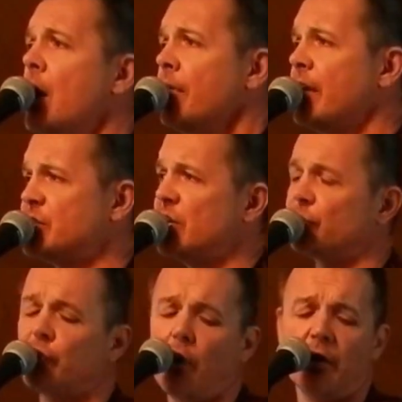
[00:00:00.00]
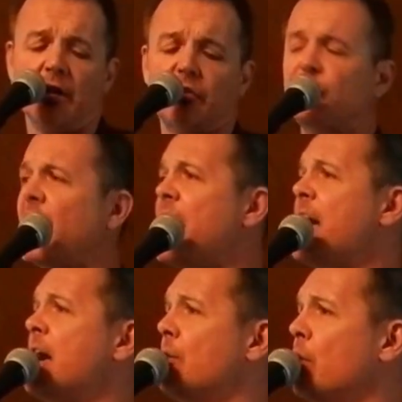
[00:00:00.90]
They just don't
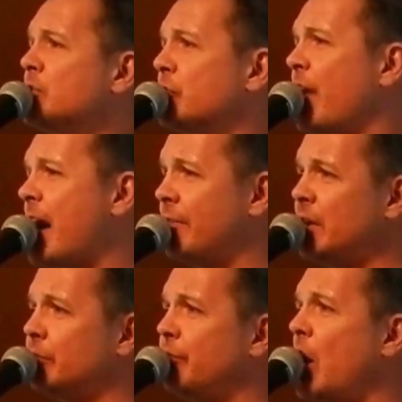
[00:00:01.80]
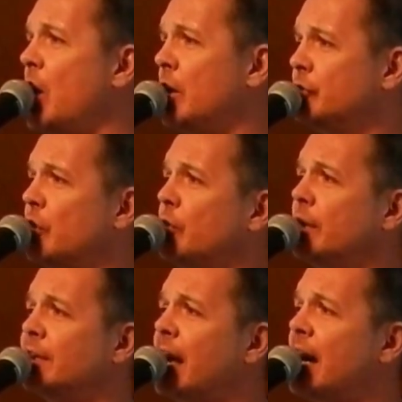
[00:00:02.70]
understand what they're having fun
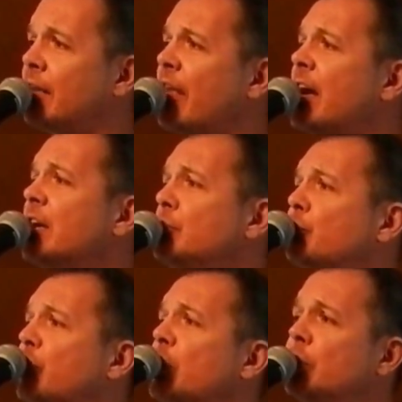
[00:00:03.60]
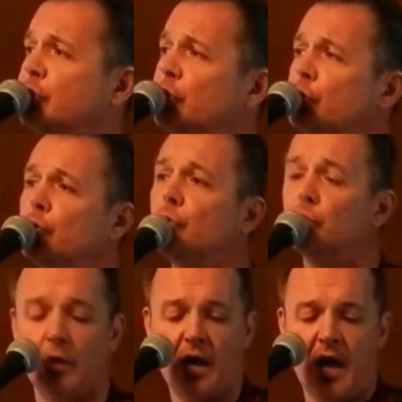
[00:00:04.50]
doing like they used to do.
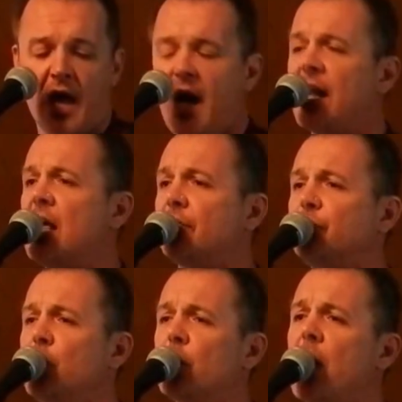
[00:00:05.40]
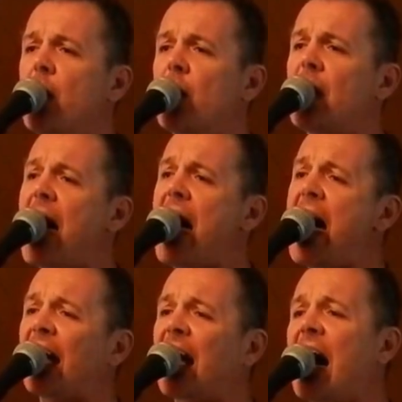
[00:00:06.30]
And if you don't
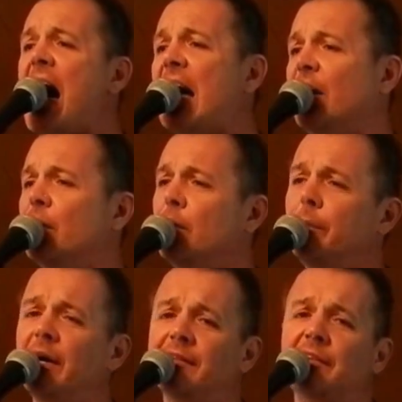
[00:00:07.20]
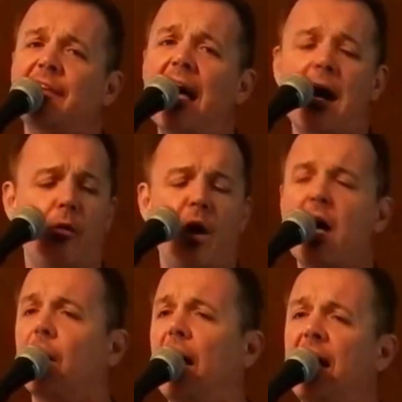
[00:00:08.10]
like our hillbilly sound,
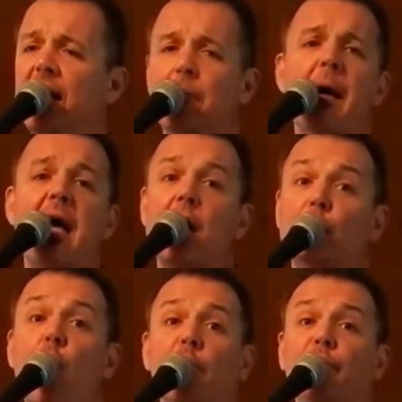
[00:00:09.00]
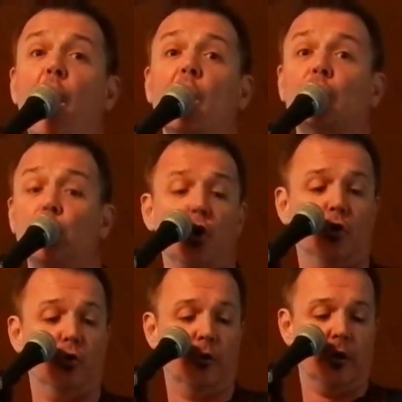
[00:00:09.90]
well, hey man, go fuck you.
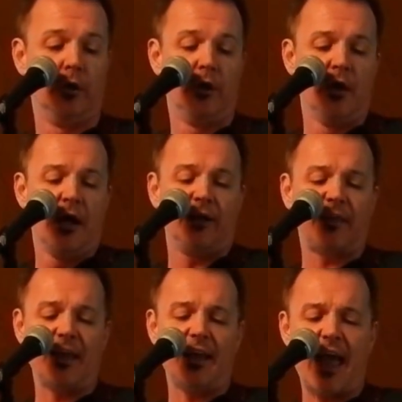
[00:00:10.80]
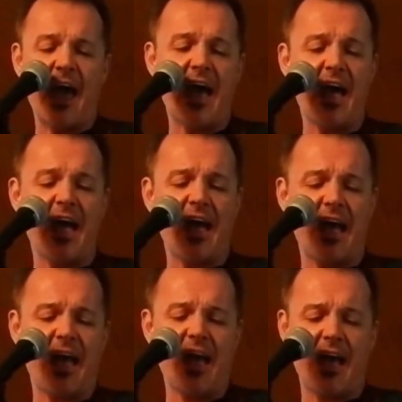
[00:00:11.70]
I said,
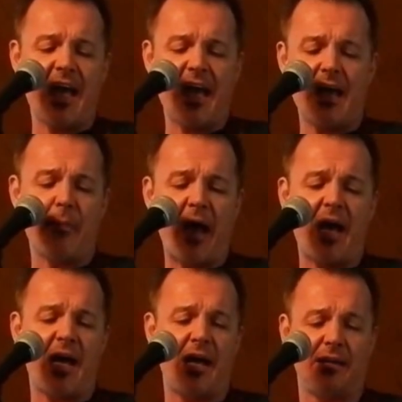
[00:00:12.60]
hey man,